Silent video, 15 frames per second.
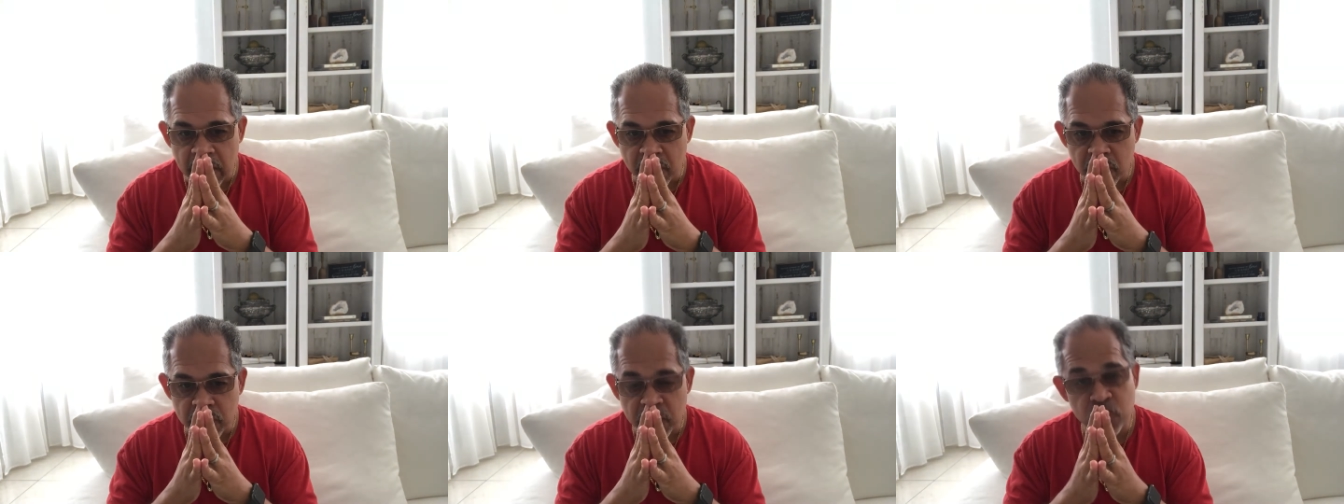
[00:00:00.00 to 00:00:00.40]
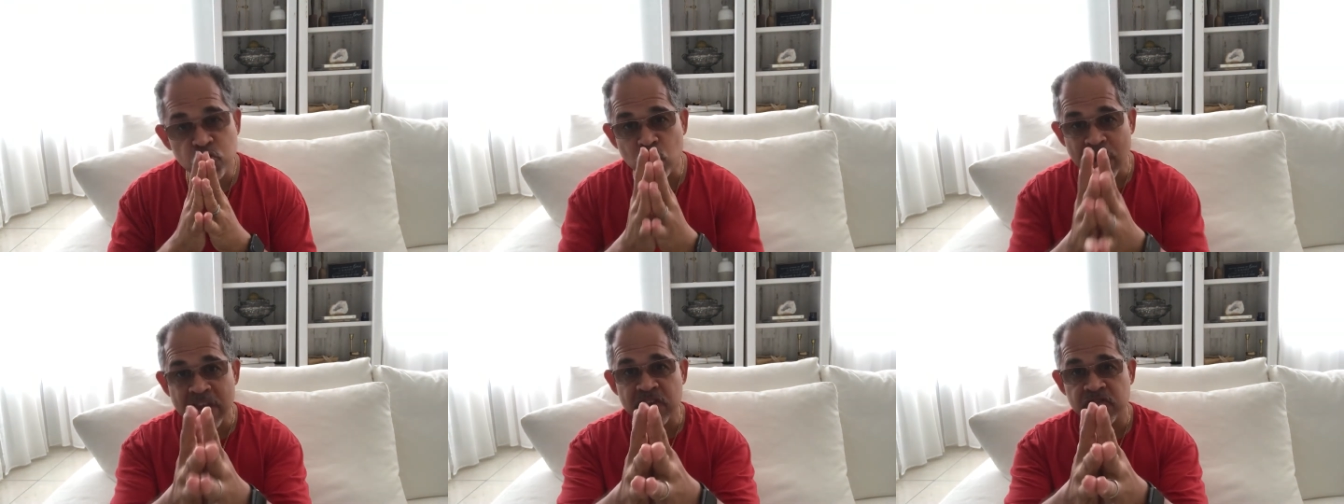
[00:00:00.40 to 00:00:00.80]
there's
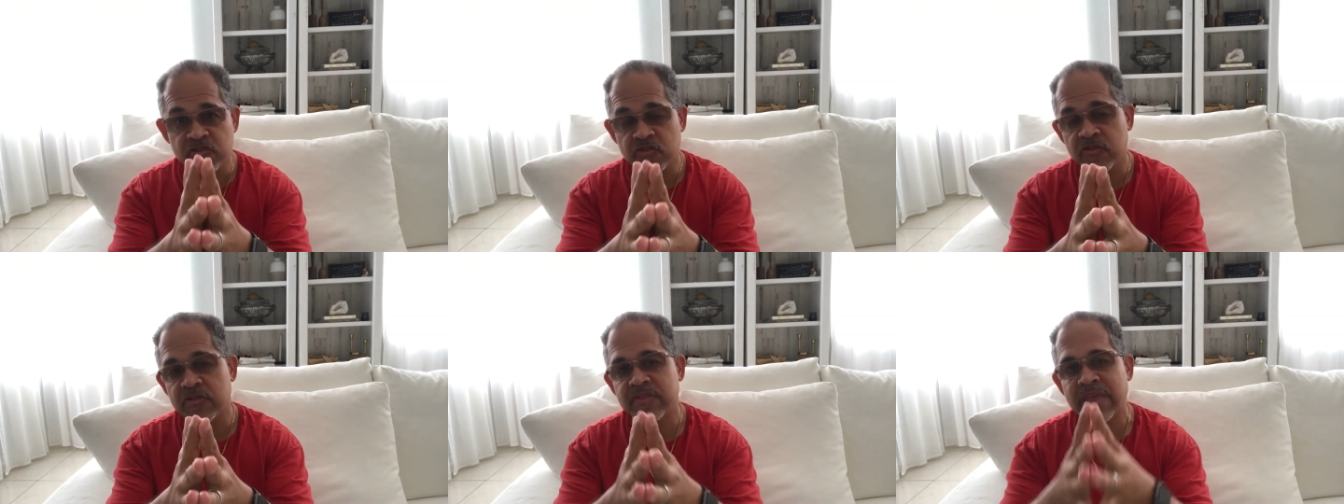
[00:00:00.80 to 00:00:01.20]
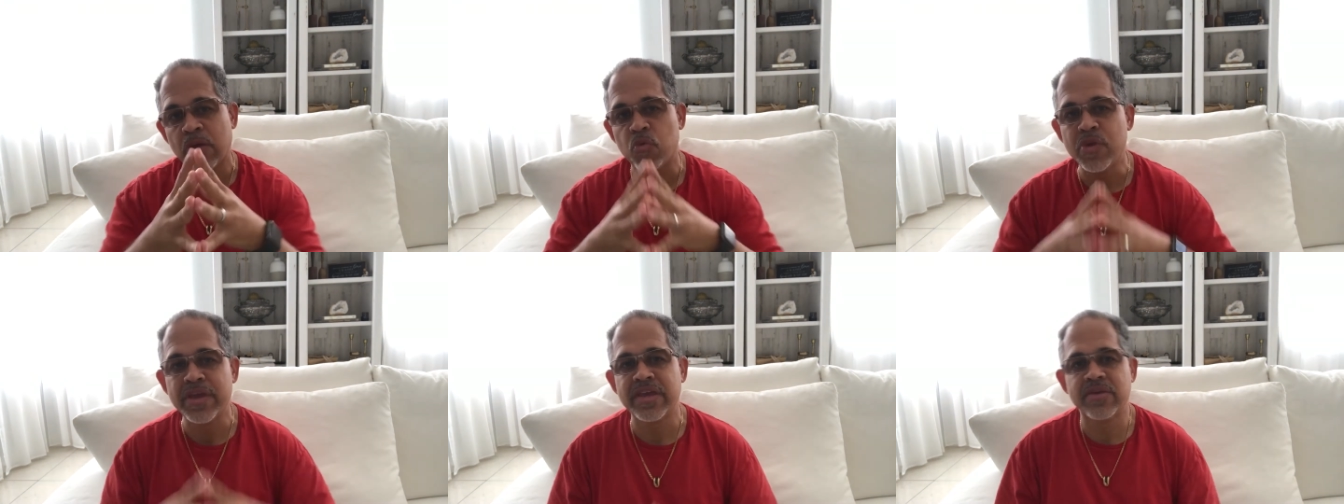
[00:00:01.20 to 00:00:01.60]
ways that
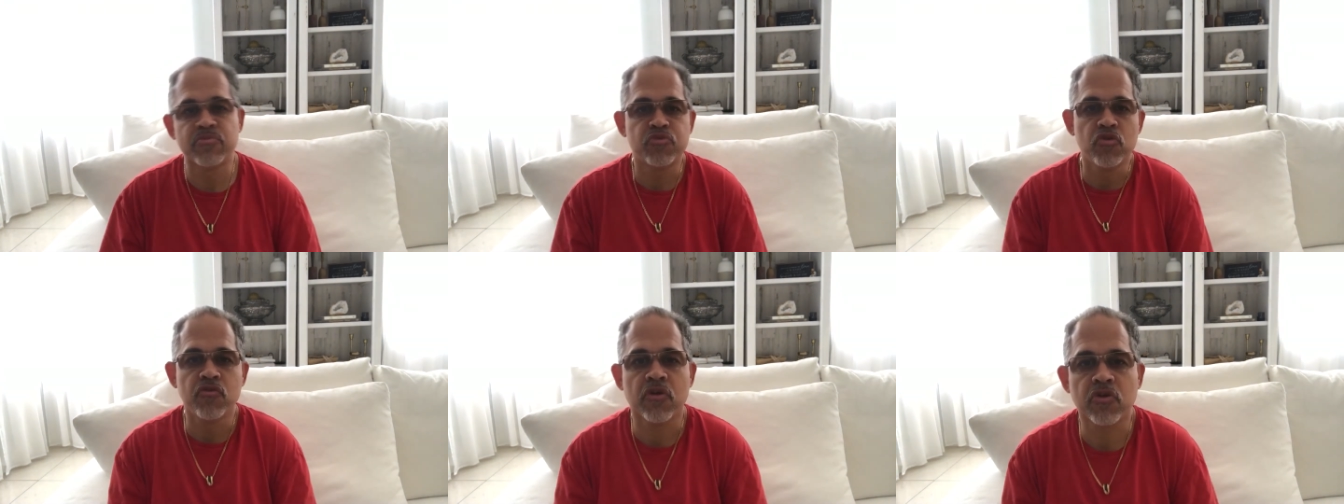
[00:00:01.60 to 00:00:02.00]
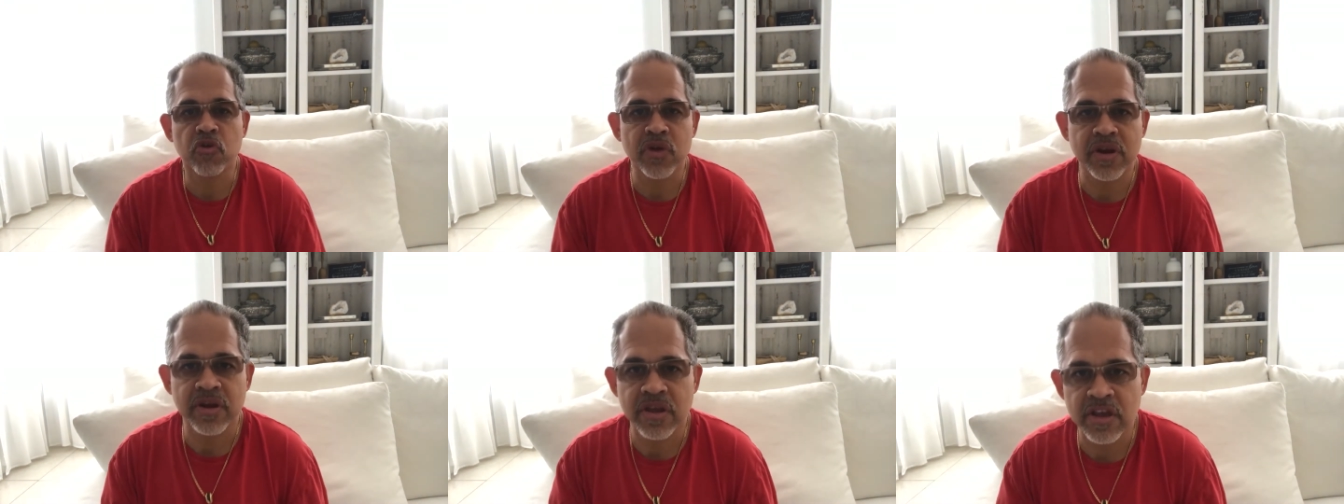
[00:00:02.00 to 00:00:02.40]
we can improve our
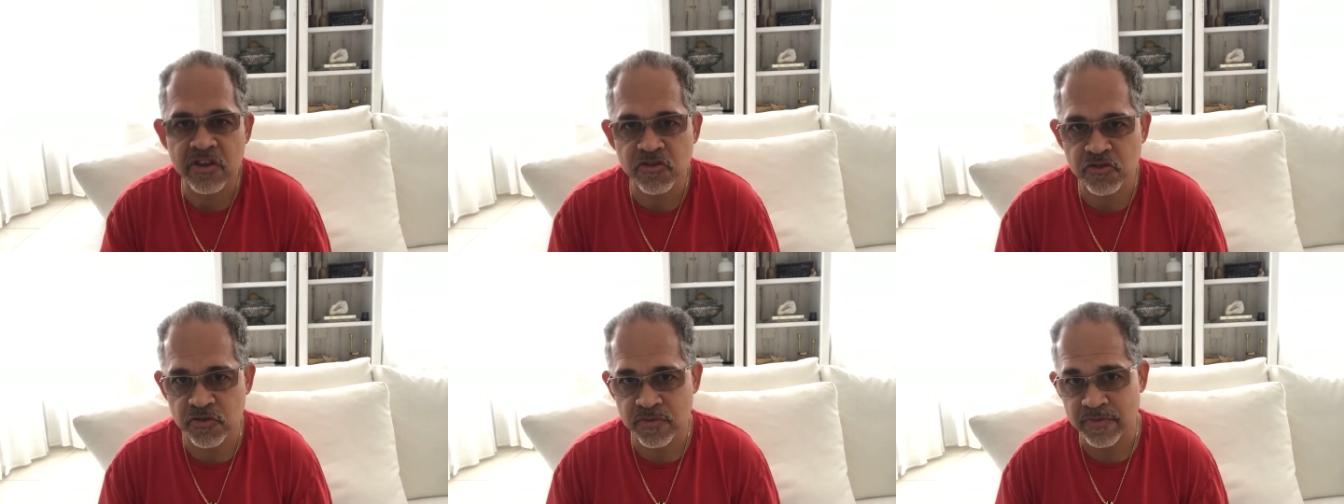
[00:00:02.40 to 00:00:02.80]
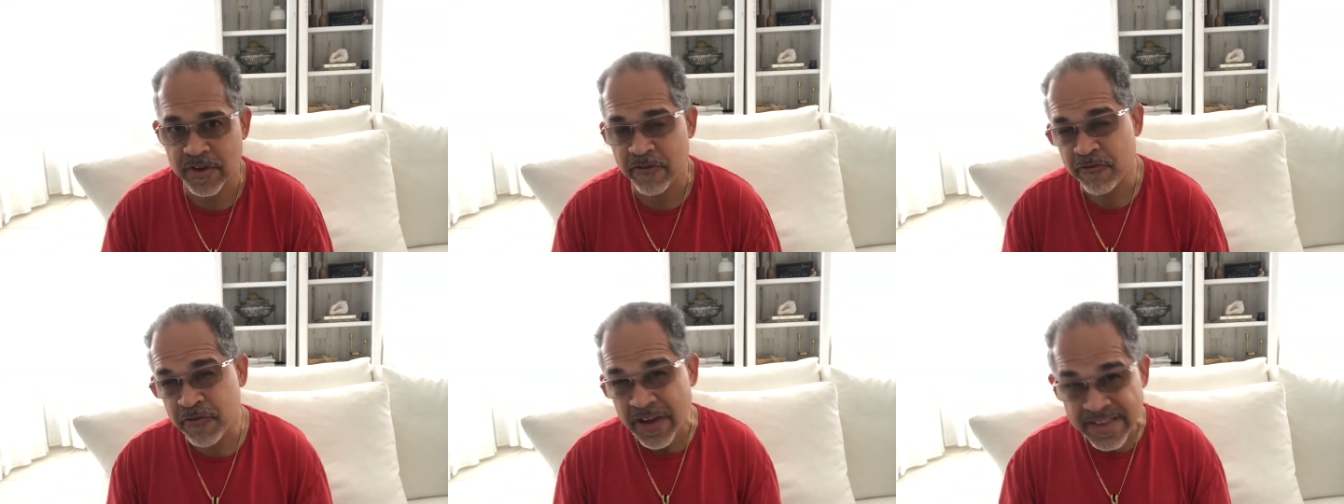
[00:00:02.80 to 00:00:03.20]
credit age
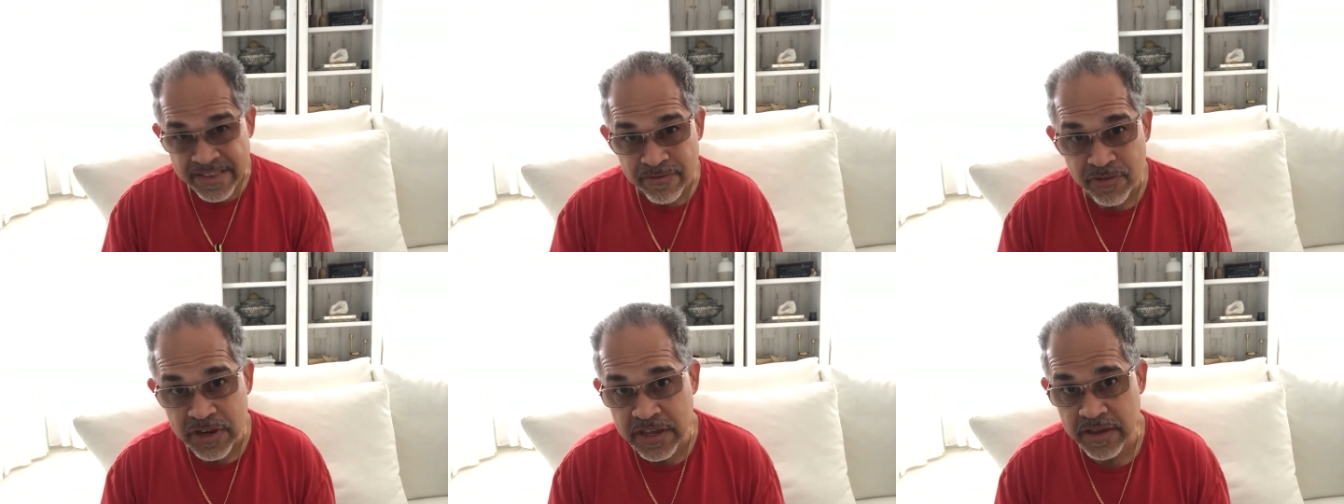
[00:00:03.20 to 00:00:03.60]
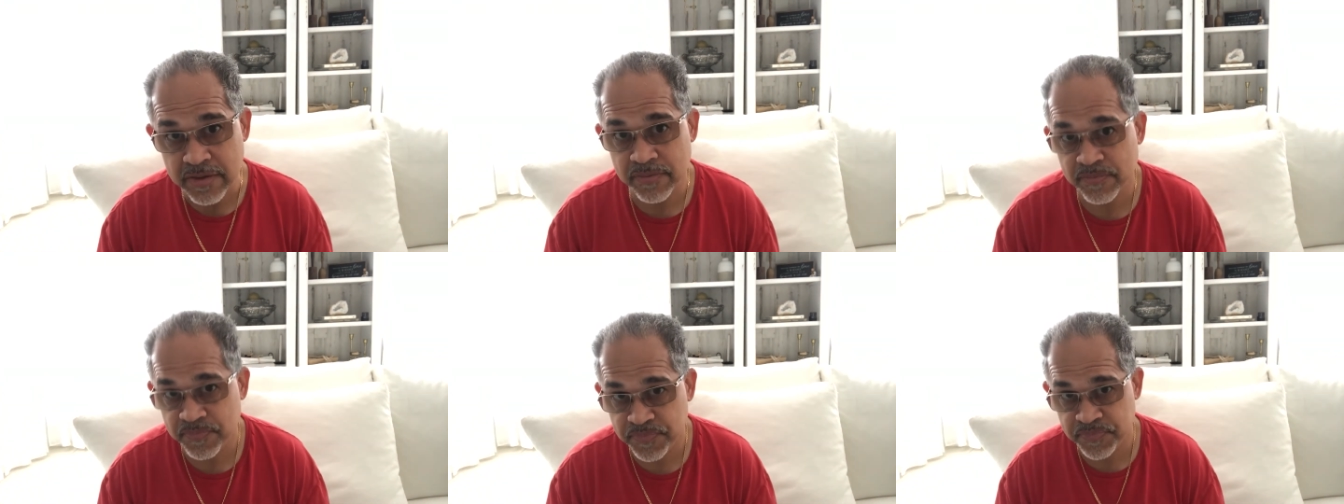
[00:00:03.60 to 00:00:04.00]
effectively
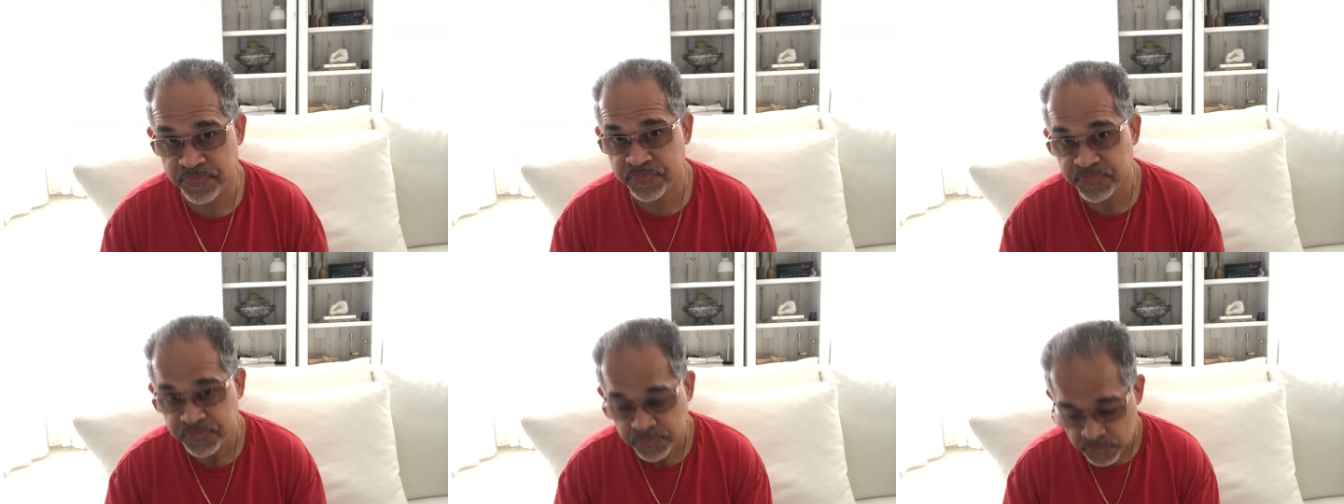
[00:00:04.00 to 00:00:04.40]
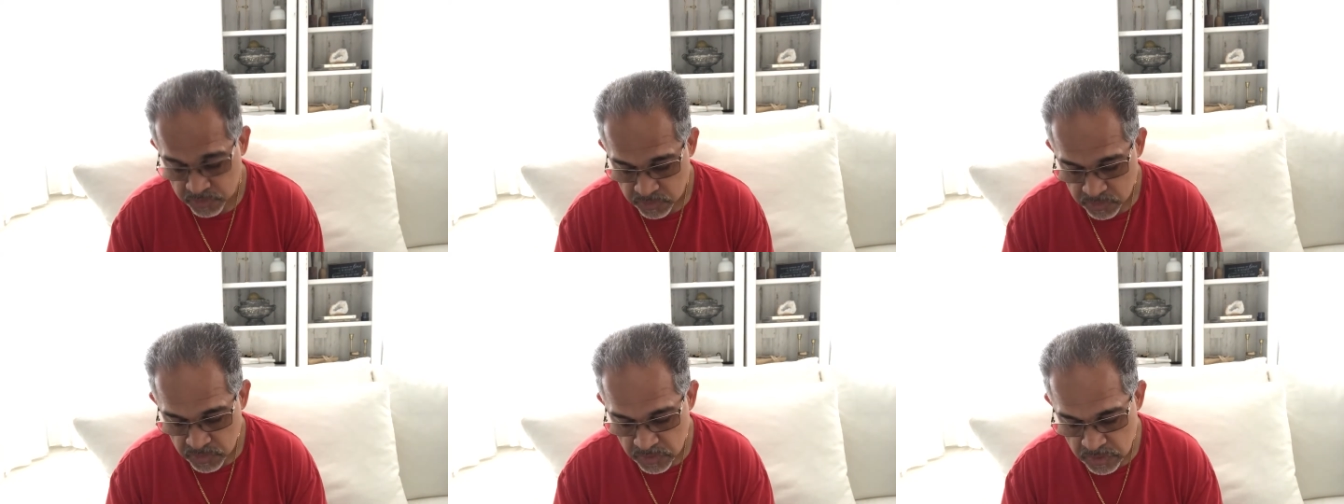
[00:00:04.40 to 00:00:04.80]

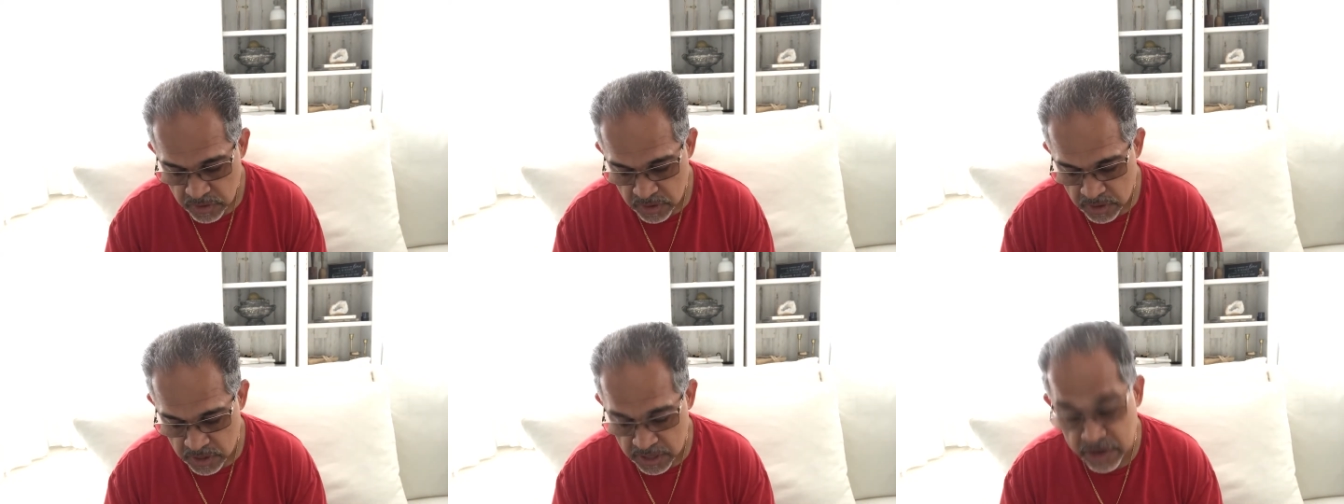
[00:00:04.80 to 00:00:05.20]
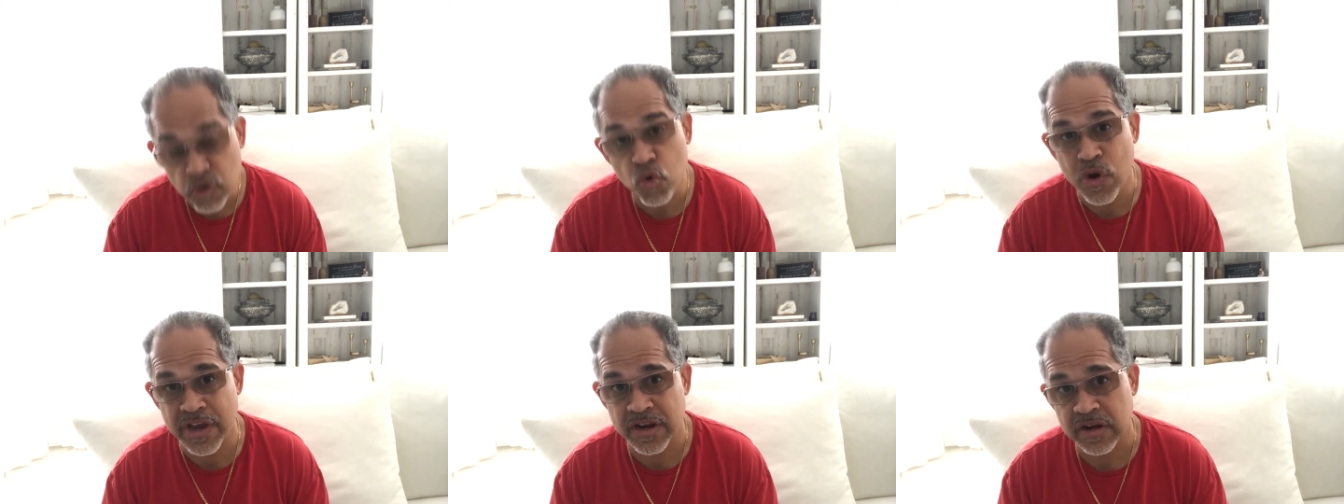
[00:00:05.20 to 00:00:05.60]
and
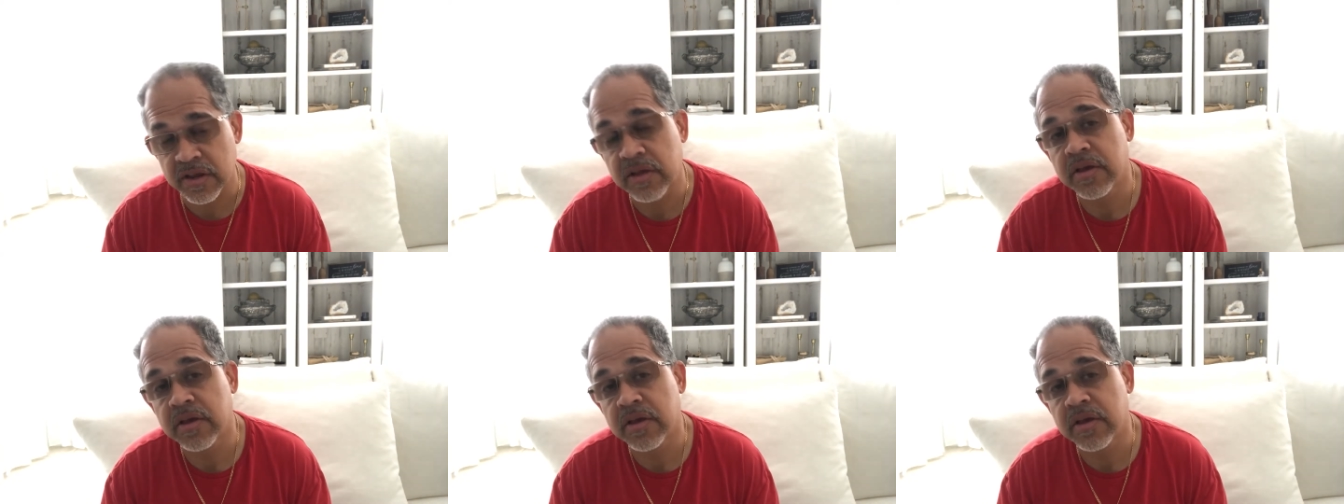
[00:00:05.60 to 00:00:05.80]
quickly.